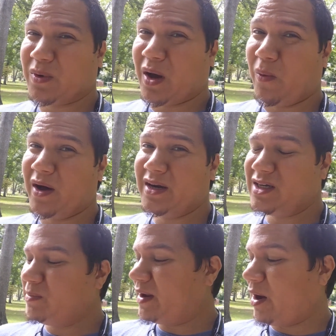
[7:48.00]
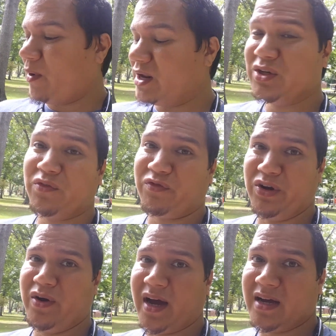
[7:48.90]
what I wanna do, but I wanna do it for
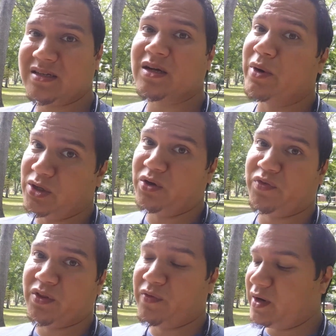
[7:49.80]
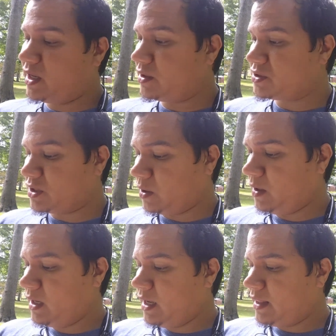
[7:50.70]
you guys, I wanna do it for the video, so
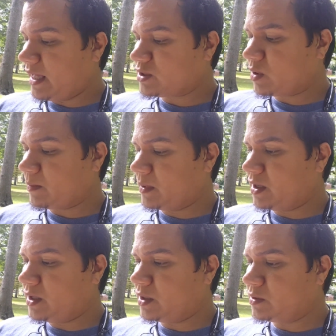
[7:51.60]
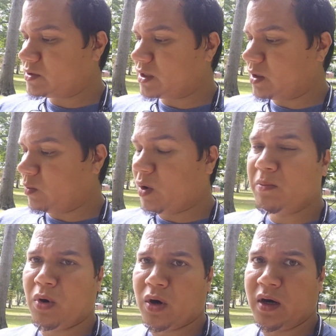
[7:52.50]
that's what I'm gonna do. So one
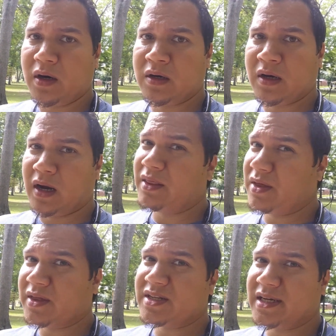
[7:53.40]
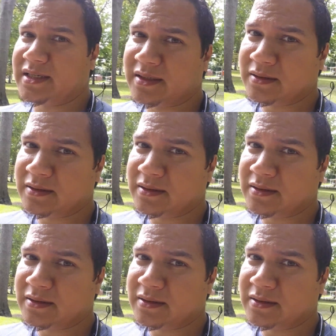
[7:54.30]
more, and I think that's it.